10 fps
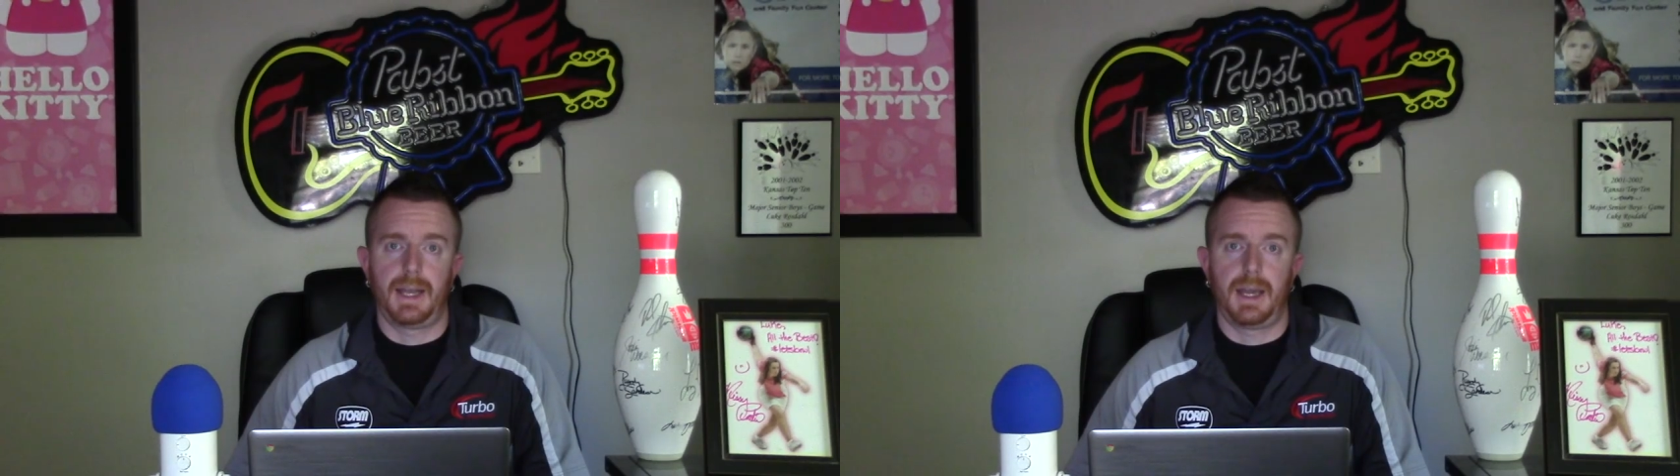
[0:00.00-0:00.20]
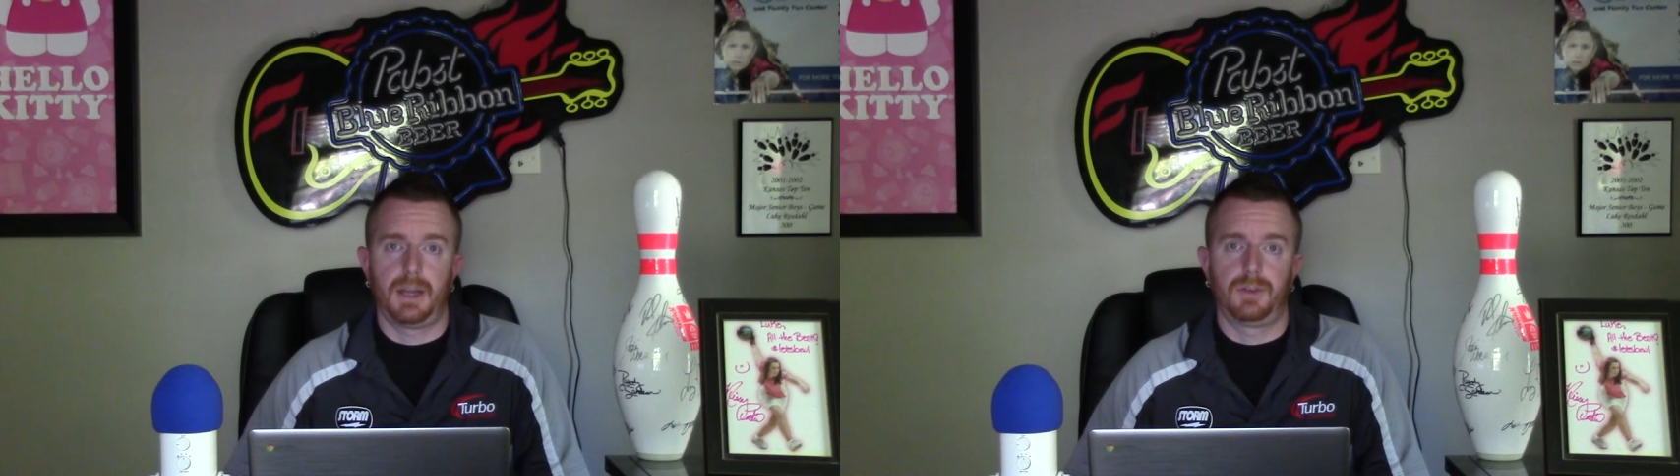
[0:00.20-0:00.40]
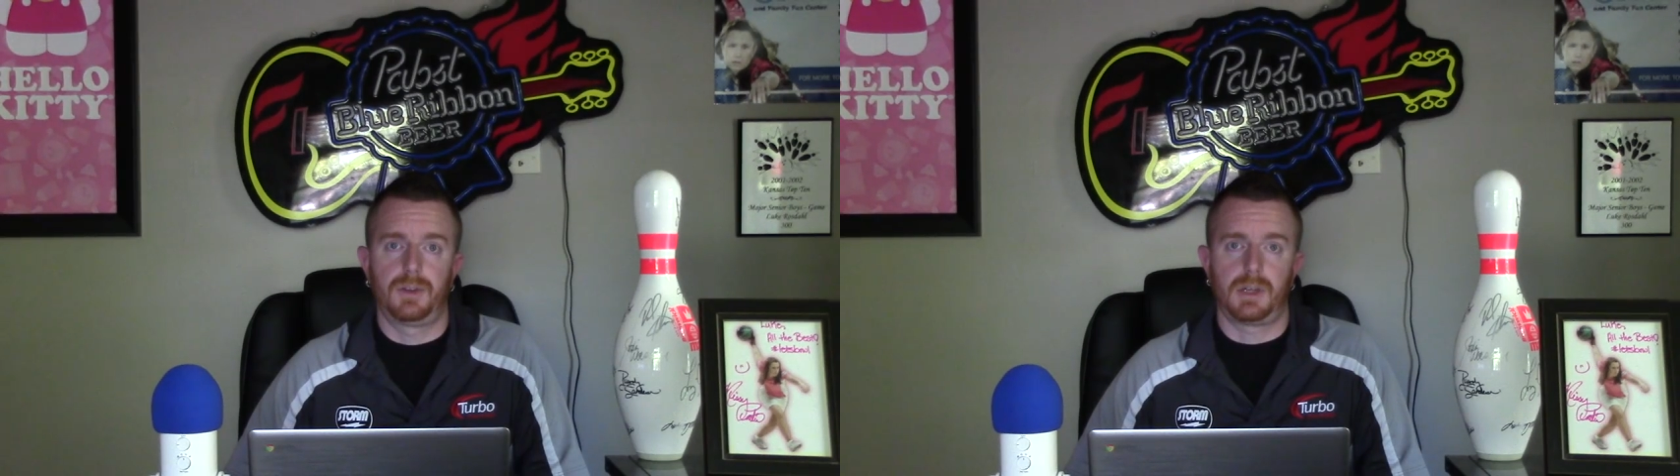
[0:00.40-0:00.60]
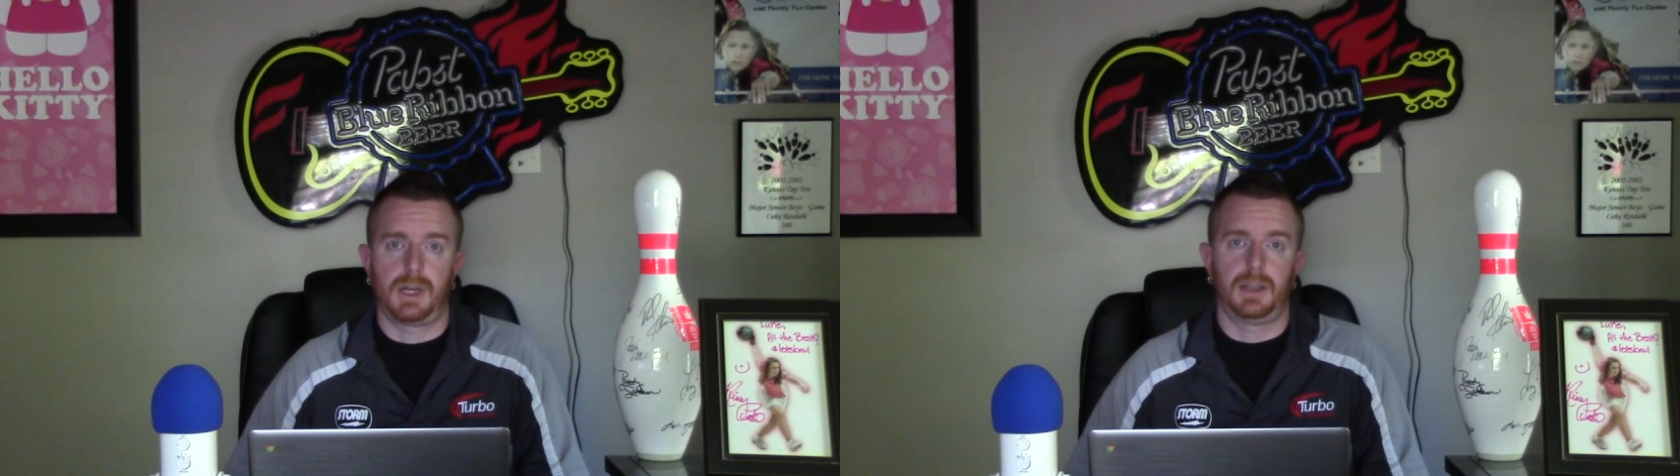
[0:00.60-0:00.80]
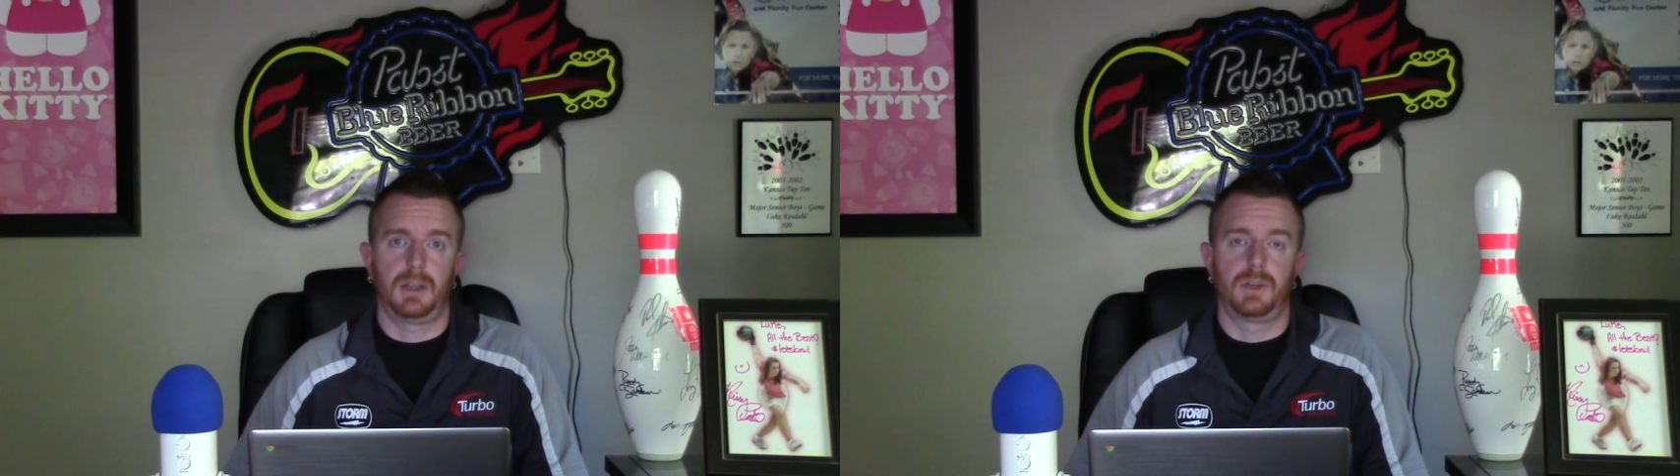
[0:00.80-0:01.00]
as the
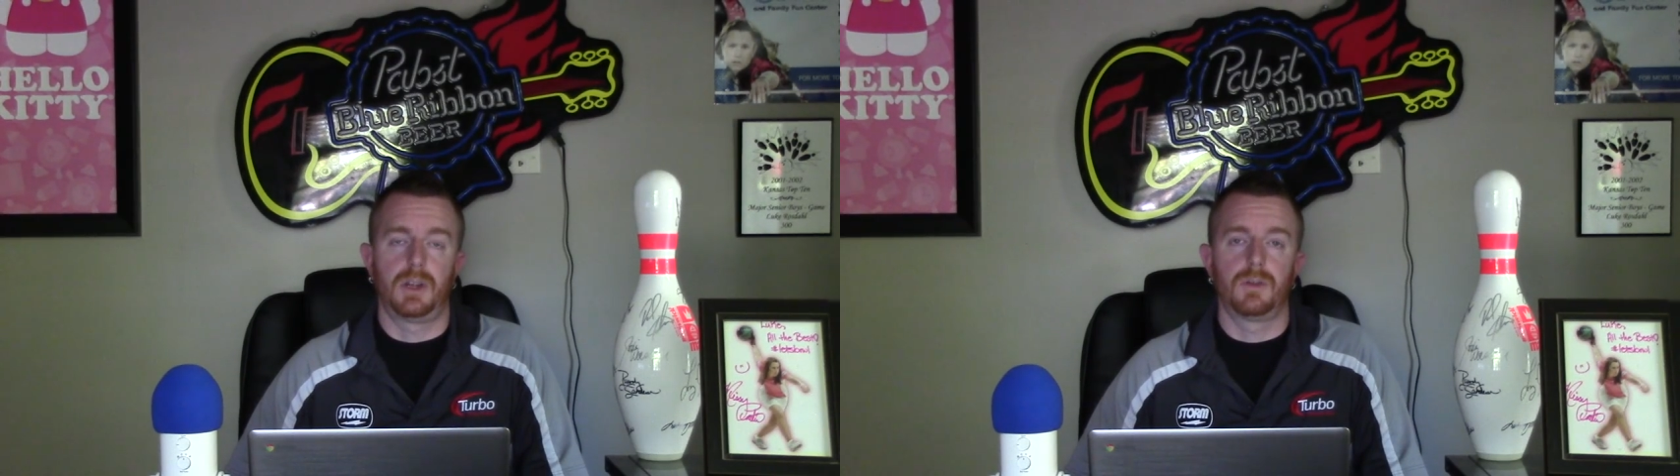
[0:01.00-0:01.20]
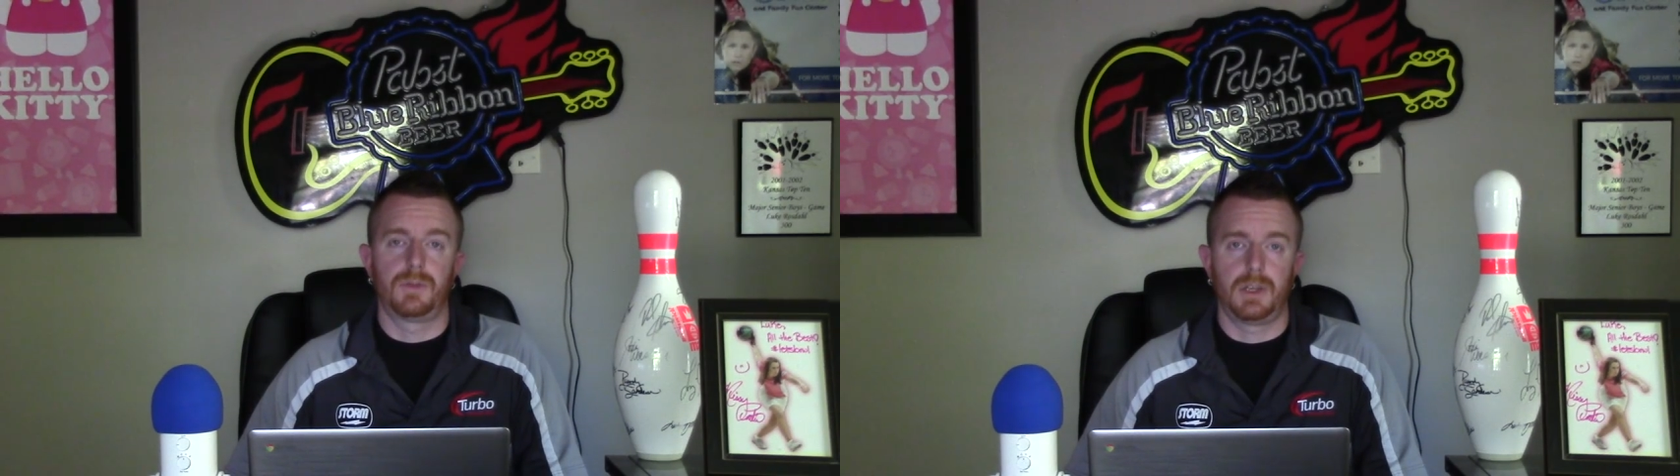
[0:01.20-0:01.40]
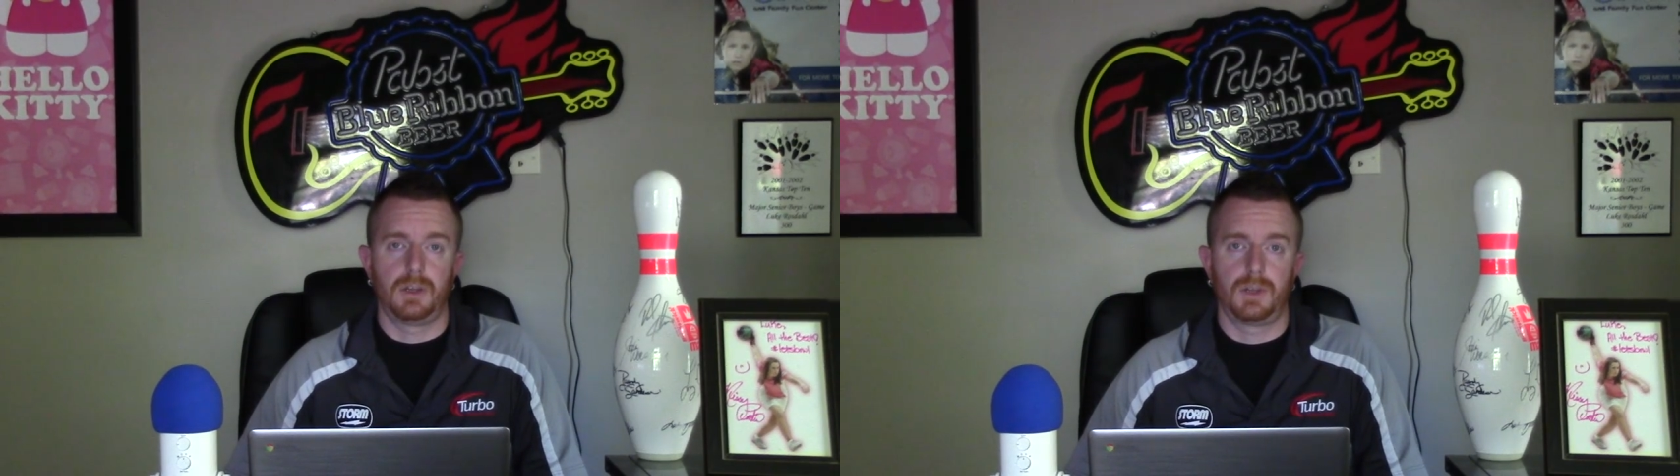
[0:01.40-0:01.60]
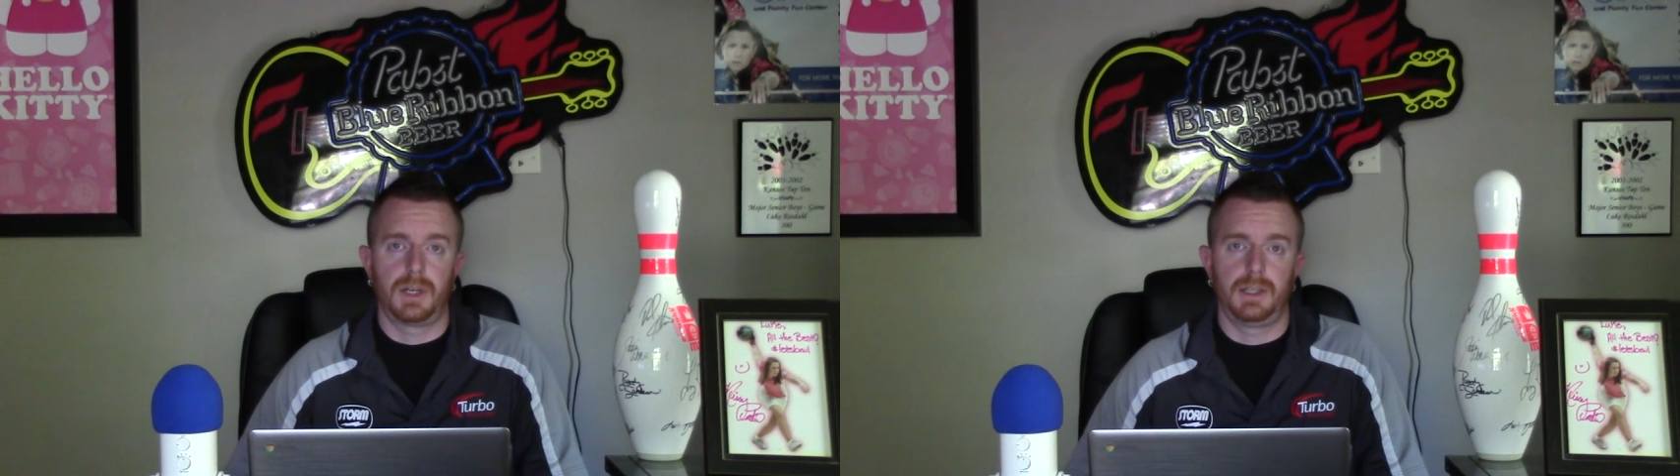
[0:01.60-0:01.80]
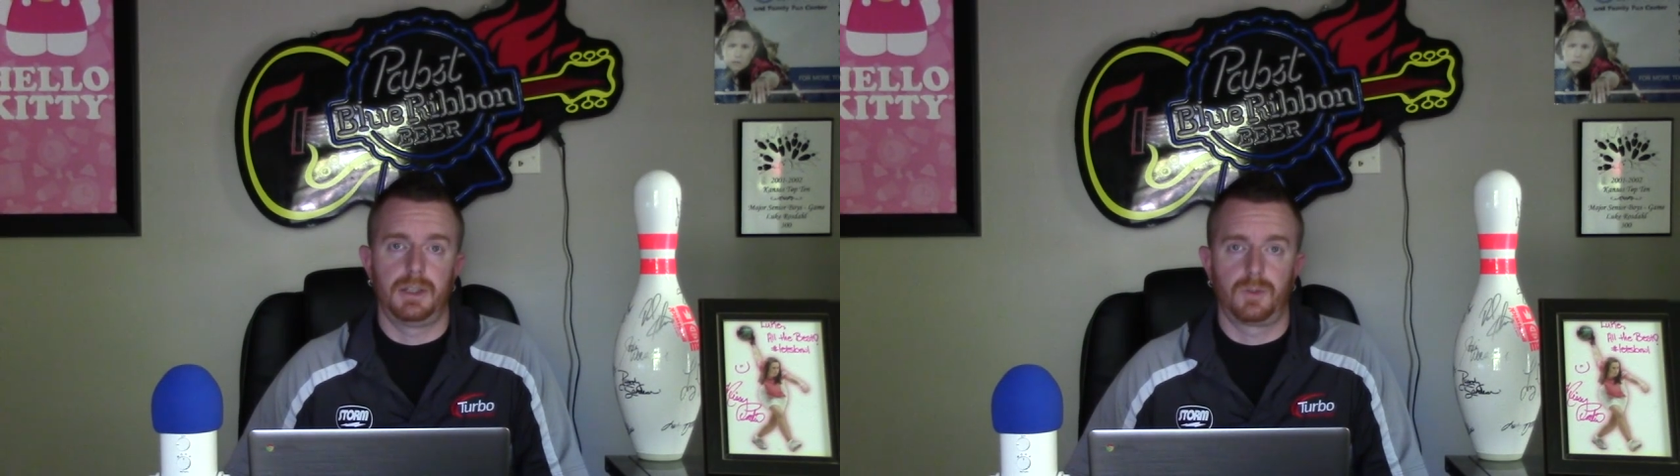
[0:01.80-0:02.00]
title of another video that I did.